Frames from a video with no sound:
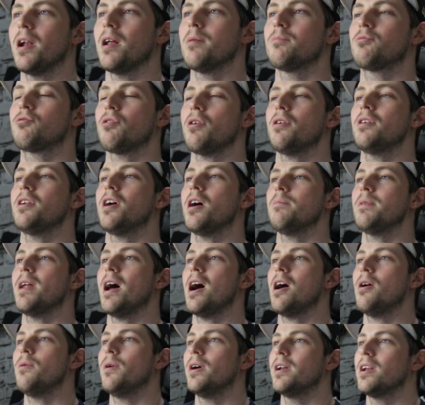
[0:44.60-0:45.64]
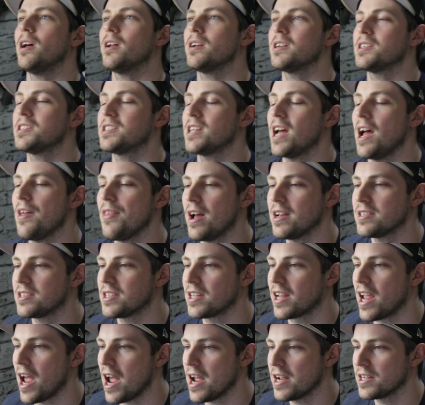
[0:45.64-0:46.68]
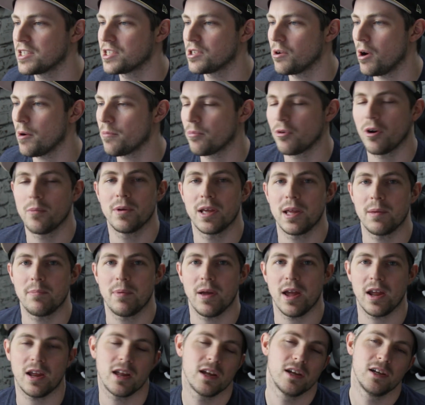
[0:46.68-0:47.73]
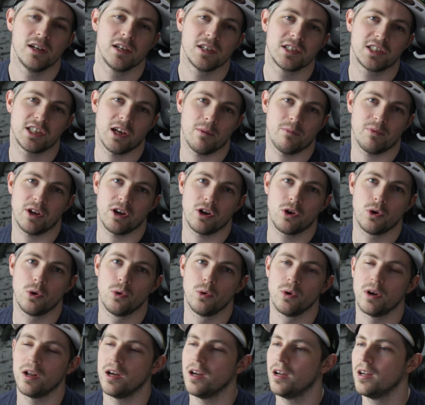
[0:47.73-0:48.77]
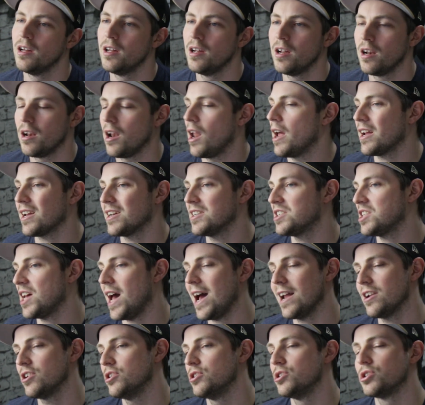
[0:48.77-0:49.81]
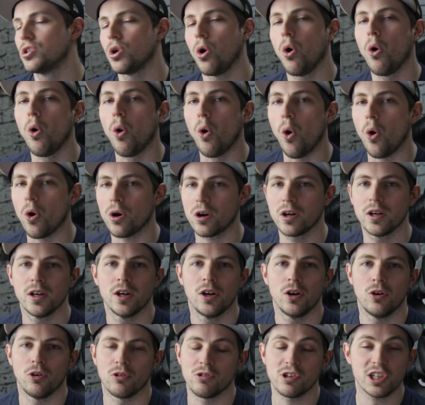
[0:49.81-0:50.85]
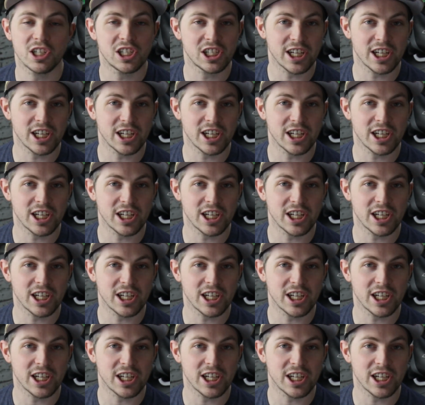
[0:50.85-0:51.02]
But I'm grown up now and understand that's the case. So I probably pick something cooler like a taloned hawk or a